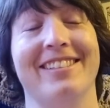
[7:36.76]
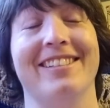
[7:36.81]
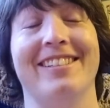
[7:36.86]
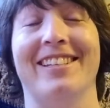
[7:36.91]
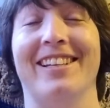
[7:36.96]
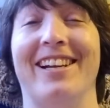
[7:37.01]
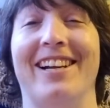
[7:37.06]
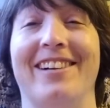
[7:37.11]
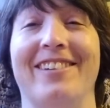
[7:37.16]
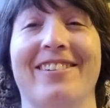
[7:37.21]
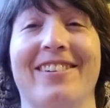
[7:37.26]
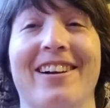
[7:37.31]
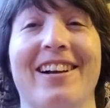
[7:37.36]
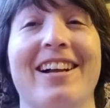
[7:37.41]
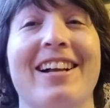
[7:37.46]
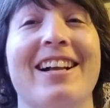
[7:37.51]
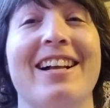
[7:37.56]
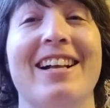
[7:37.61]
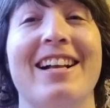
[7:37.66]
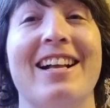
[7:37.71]
so,
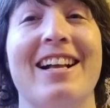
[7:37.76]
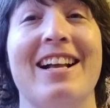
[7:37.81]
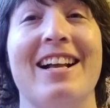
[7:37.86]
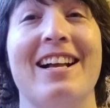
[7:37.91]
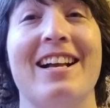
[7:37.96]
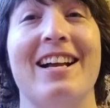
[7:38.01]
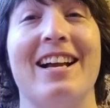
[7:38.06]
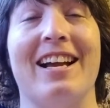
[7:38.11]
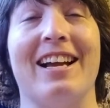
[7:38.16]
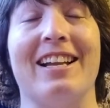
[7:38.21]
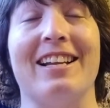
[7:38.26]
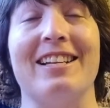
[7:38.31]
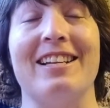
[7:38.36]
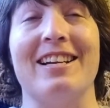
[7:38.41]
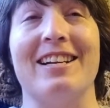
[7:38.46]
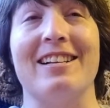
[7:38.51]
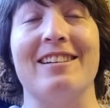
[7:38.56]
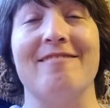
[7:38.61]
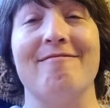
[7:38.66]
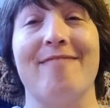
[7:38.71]
and
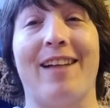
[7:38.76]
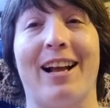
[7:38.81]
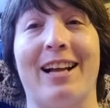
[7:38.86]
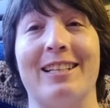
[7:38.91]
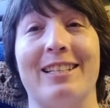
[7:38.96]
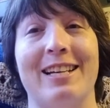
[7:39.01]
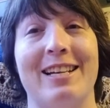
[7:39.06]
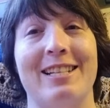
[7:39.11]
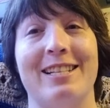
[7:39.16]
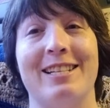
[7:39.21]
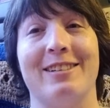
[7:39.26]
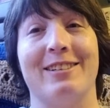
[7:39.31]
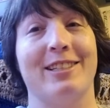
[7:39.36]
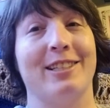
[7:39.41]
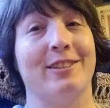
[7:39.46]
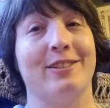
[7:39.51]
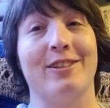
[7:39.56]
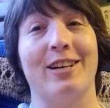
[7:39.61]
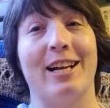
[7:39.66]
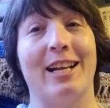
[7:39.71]
uh, like I said, they're
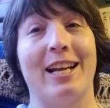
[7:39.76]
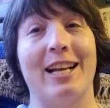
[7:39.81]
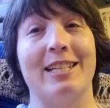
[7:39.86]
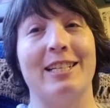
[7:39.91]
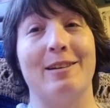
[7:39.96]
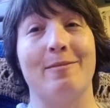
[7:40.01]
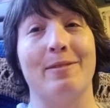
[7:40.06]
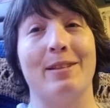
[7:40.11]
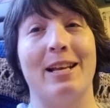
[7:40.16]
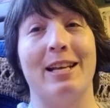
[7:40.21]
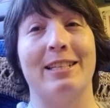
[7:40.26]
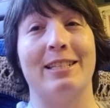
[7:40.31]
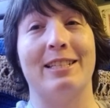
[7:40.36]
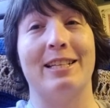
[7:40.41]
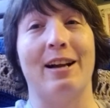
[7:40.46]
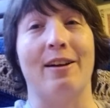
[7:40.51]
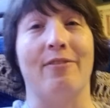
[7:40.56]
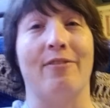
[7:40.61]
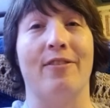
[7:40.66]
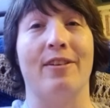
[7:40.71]
still trying to catch up with that
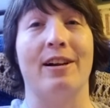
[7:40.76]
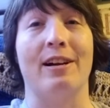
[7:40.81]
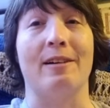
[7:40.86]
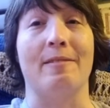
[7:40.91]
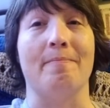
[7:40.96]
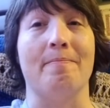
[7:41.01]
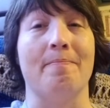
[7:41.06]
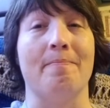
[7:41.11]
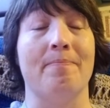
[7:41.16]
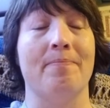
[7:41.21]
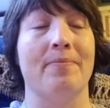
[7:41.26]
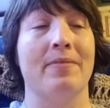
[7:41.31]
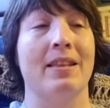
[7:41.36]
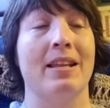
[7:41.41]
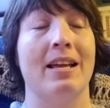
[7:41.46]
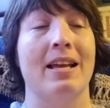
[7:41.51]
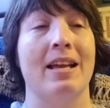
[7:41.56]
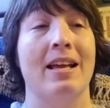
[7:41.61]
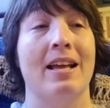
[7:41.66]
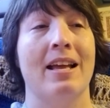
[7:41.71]
stuff. Um,
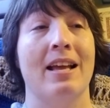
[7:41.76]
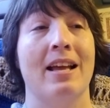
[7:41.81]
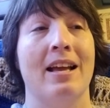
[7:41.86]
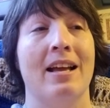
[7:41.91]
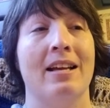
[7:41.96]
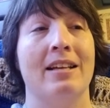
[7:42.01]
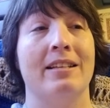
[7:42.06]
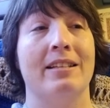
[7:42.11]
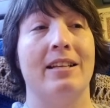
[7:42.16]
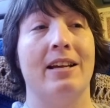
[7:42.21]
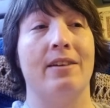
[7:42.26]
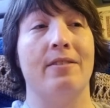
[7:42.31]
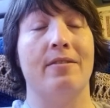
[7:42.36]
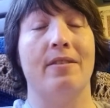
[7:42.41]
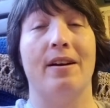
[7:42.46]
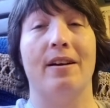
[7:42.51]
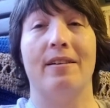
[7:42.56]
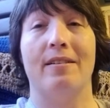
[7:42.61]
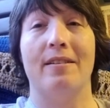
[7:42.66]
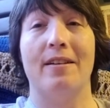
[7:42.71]
so,
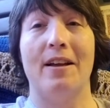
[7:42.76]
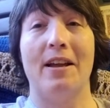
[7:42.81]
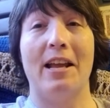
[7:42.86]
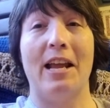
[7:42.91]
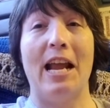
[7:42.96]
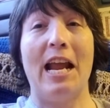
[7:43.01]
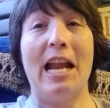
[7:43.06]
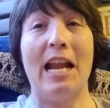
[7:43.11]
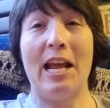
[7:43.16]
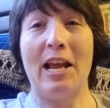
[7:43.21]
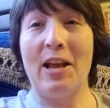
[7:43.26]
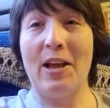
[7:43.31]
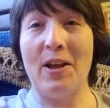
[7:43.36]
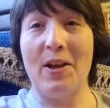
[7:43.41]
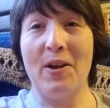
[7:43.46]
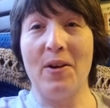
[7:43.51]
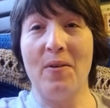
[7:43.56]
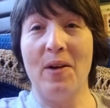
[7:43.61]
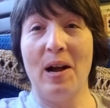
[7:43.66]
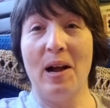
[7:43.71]

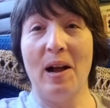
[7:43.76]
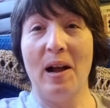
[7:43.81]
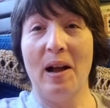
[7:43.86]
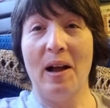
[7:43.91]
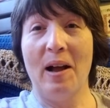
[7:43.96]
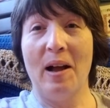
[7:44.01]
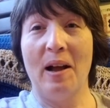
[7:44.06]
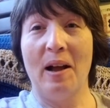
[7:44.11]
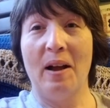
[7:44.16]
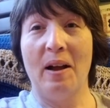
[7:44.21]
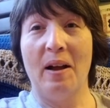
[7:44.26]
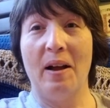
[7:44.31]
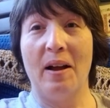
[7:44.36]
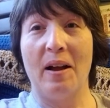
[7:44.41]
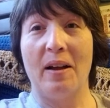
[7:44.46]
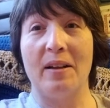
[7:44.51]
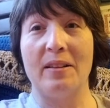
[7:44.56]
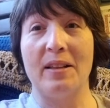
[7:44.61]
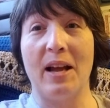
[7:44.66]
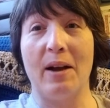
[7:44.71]
anywho,
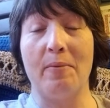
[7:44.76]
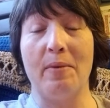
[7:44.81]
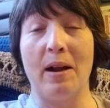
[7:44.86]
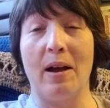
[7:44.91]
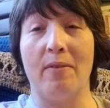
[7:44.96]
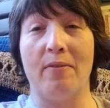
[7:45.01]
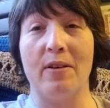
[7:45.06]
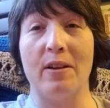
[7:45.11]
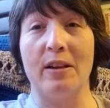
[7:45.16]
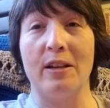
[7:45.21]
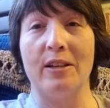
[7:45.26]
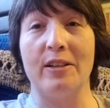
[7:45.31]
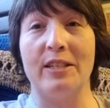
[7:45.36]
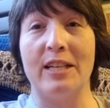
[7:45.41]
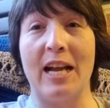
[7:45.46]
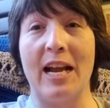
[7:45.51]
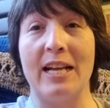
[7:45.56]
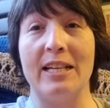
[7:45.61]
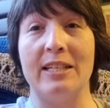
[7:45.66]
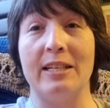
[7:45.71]
that went off on a little
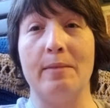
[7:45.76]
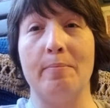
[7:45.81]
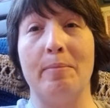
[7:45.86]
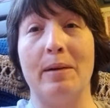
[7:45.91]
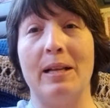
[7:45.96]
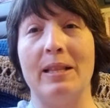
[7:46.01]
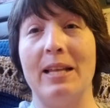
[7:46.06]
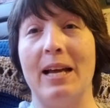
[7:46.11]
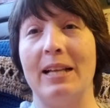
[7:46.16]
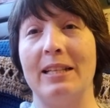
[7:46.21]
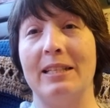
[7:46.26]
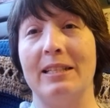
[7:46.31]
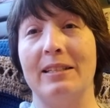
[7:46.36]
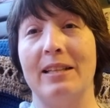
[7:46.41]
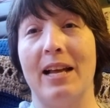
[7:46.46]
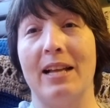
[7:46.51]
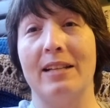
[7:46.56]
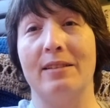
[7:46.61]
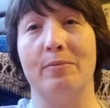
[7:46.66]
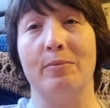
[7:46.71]
tangent, but that's
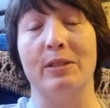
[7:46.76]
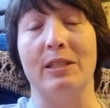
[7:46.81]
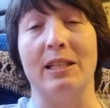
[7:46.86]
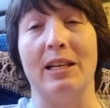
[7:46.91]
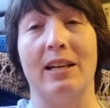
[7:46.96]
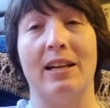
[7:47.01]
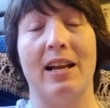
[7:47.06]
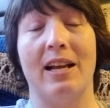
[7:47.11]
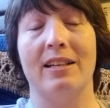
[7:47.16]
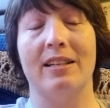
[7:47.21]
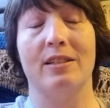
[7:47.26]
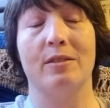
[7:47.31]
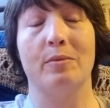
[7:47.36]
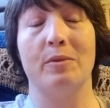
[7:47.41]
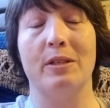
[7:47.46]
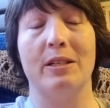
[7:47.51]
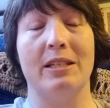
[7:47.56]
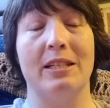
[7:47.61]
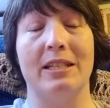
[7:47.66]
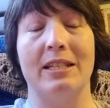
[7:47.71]
that was it. I just
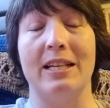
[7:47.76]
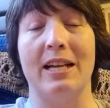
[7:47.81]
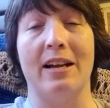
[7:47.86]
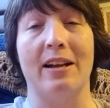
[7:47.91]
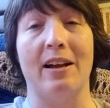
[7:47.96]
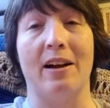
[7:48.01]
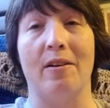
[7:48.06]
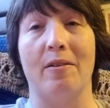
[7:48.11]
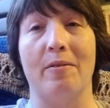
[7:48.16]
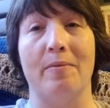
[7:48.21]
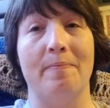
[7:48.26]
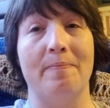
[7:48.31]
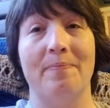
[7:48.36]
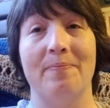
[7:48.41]
wanted to tell y'all.